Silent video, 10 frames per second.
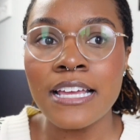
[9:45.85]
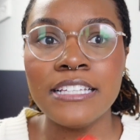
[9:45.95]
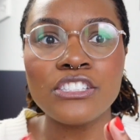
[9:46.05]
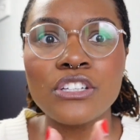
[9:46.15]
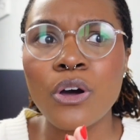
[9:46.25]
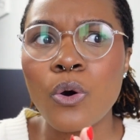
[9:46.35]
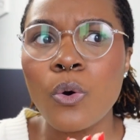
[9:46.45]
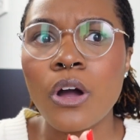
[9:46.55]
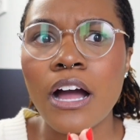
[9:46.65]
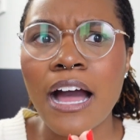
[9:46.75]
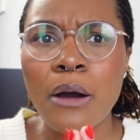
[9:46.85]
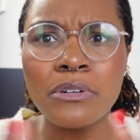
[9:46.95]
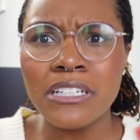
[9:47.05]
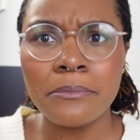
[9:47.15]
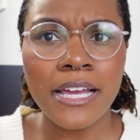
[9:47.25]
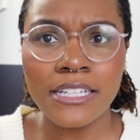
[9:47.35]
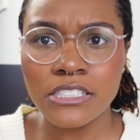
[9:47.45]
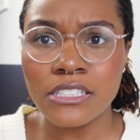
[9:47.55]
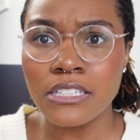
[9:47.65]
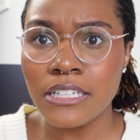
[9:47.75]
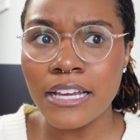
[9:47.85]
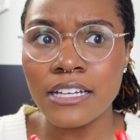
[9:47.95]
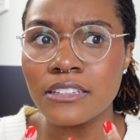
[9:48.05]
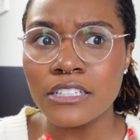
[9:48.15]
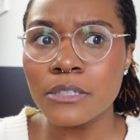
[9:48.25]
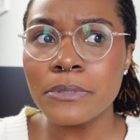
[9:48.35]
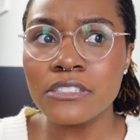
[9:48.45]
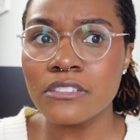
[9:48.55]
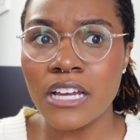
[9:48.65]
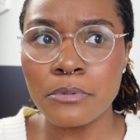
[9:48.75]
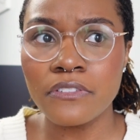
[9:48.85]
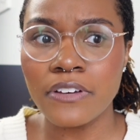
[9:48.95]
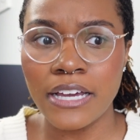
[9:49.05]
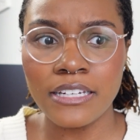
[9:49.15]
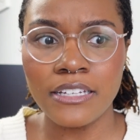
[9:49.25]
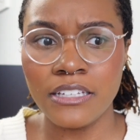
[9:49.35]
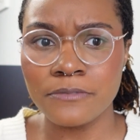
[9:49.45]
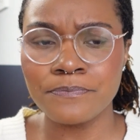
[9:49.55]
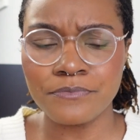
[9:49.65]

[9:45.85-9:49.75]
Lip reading: And so I would imagine, yeah, therapists are not providing